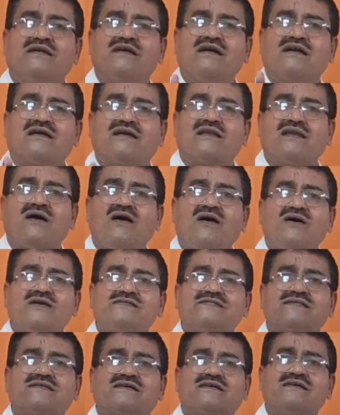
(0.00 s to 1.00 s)
A
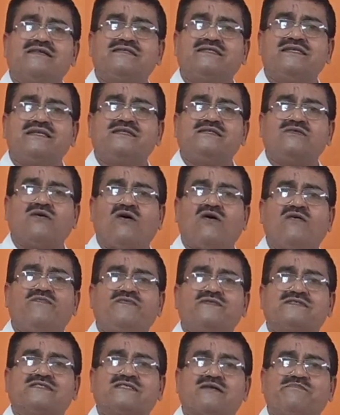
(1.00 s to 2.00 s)
clause consists
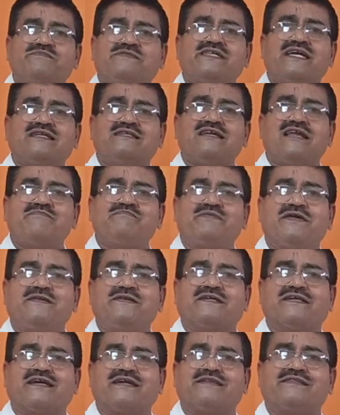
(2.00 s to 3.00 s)
of subject and
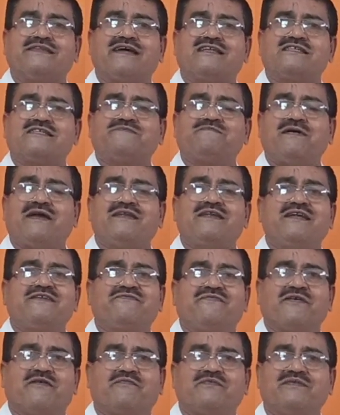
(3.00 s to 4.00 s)
predicate, that is
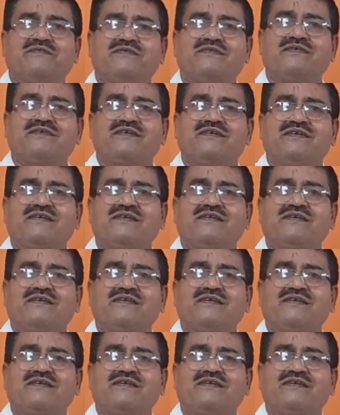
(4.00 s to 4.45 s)
finite verb.